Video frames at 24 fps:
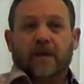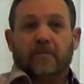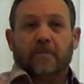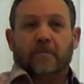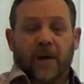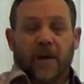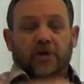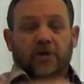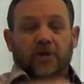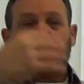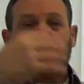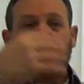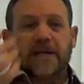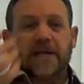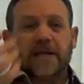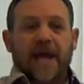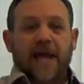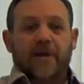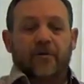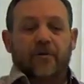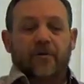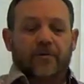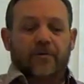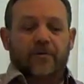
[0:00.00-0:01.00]
much
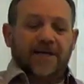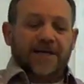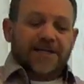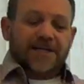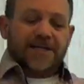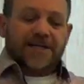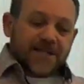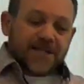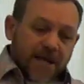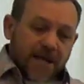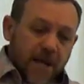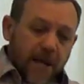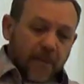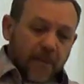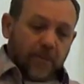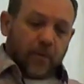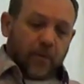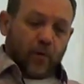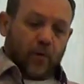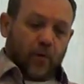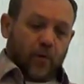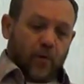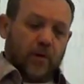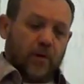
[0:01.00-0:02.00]
later the
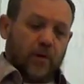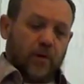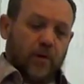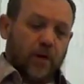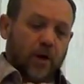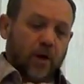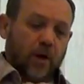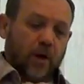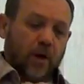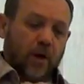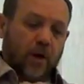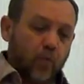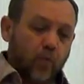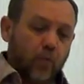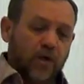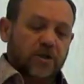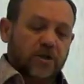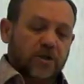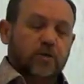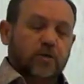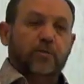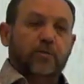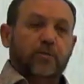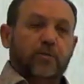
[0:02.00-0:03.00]
temple
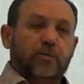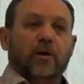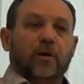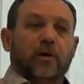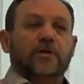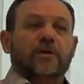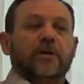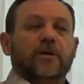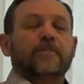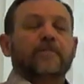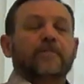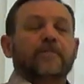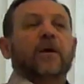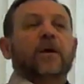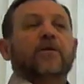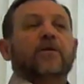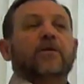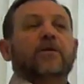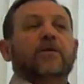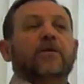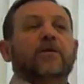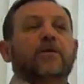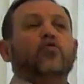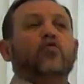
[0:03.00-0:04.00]
was built
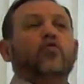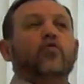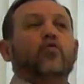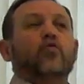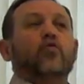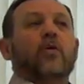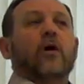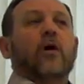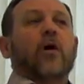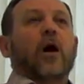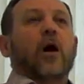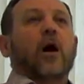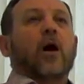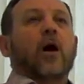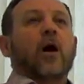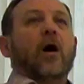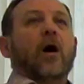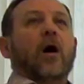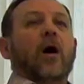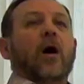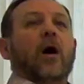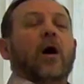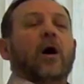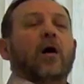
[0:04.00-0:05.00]
to
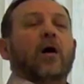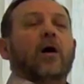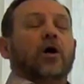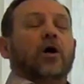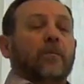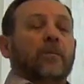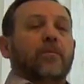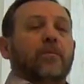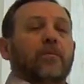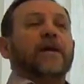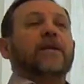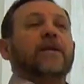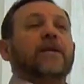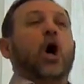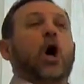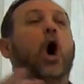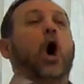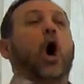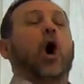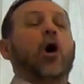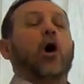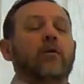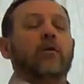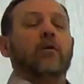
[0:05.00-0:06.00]
complete
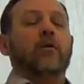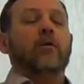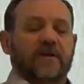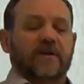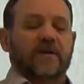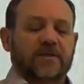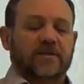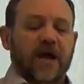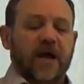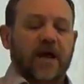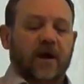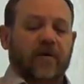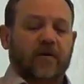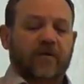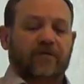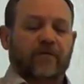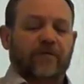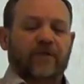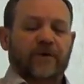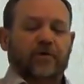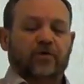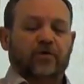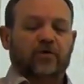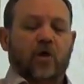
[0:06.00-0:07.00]
all of the
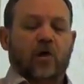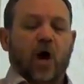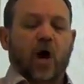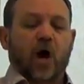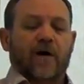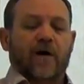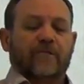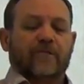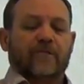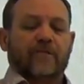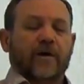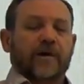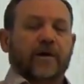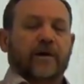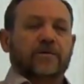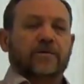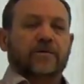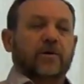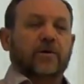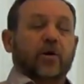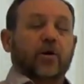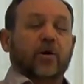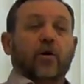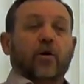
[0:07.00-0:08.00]
sacrificial
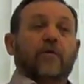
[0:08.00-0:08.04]
offerings